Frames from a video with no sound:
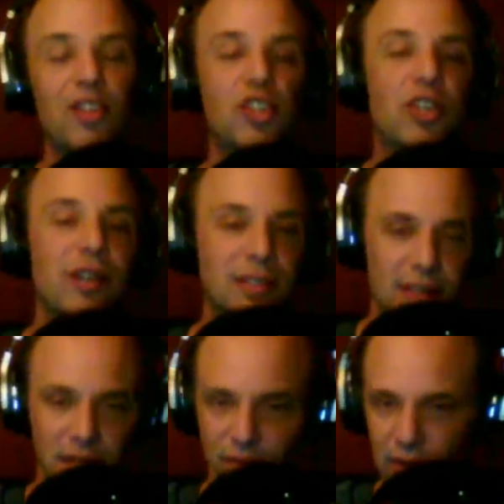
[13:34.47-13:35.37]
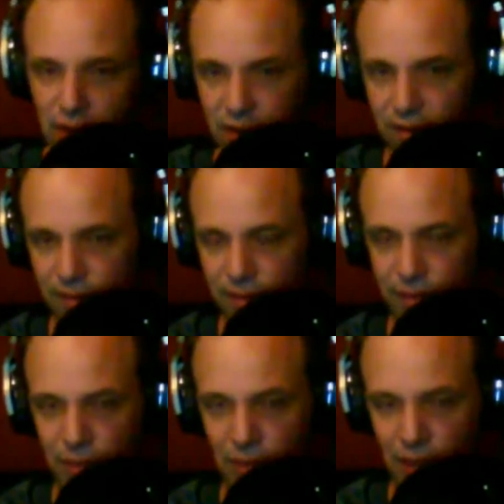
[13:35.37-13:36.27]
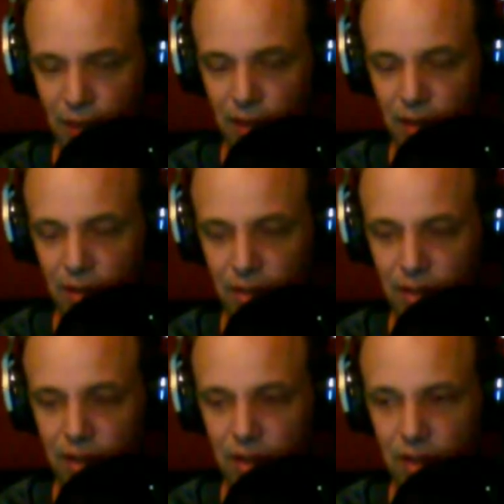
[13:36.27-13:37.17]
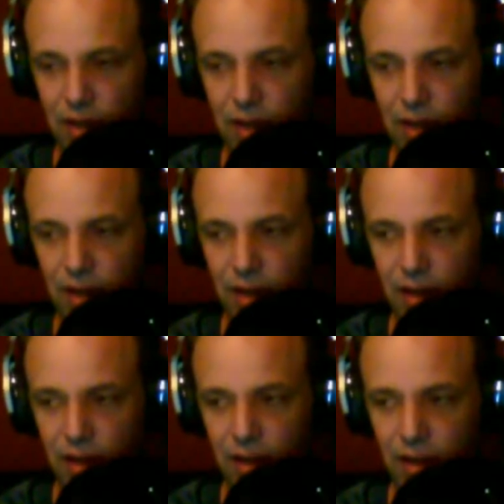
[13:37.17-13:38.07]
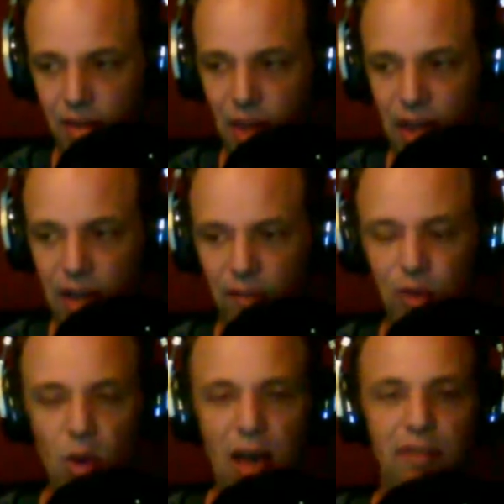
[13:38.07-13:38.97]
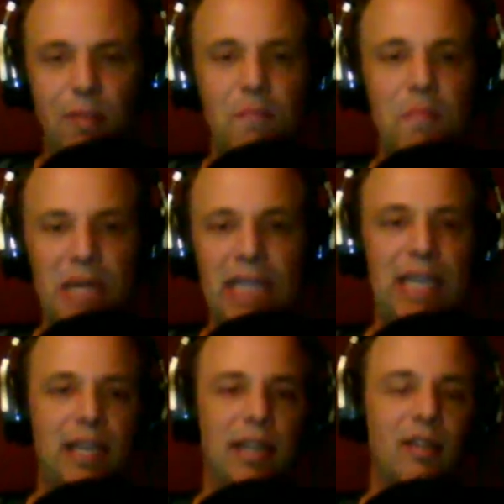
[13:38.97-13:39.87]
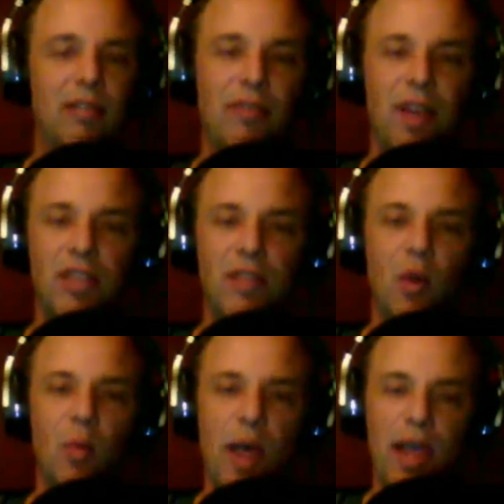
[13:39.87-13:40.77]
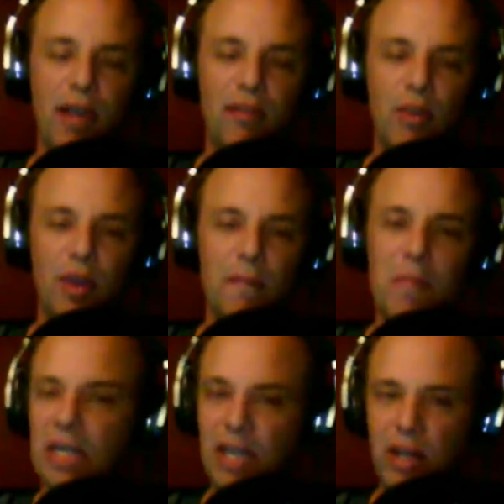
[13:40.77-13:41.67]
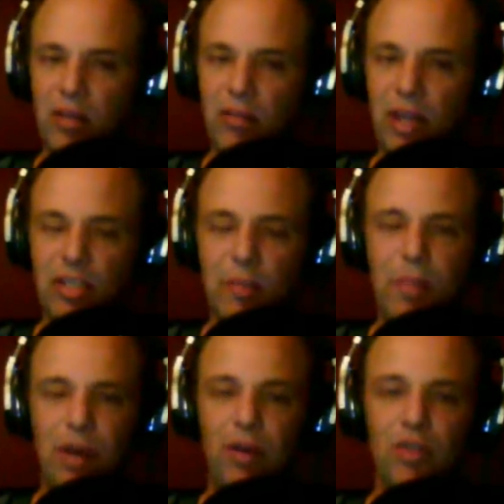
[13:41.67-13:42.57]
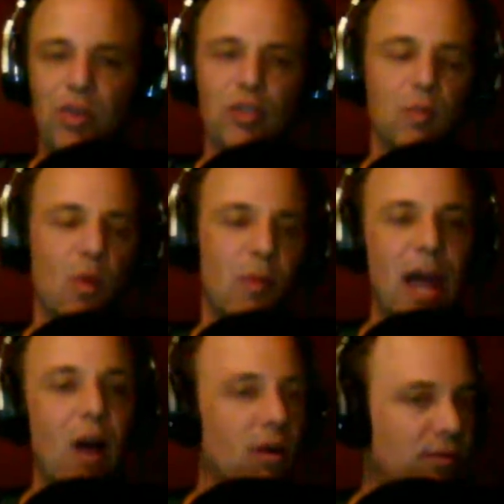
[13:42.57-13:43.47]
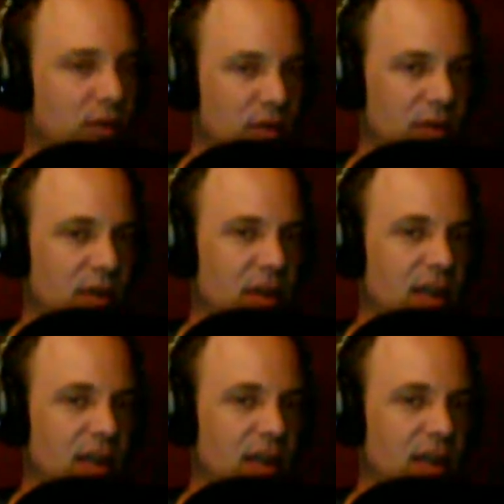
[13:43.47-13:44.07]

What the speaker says: The gist of it is that if you have the MIDI interface, you have a way of doing a MIDI interface, the Behringer is more powerful.